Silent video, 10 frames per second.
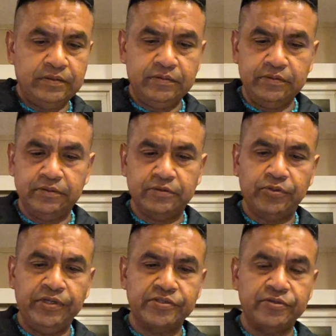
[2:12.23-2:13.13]
Oh,
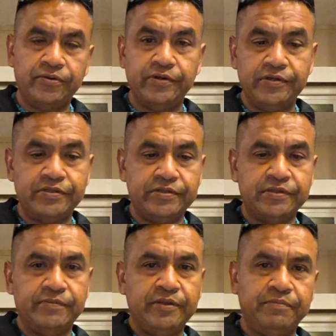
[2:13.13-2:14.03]
Queen of Swords.
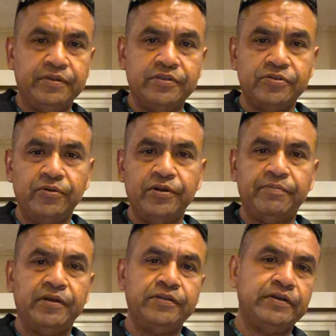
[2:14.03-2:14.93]
Somebody put the sword
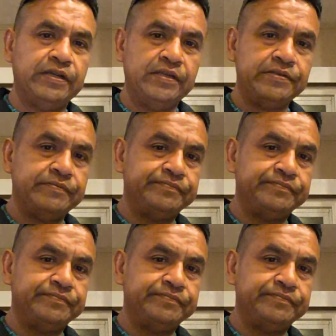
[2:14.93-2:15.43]
up on their ass.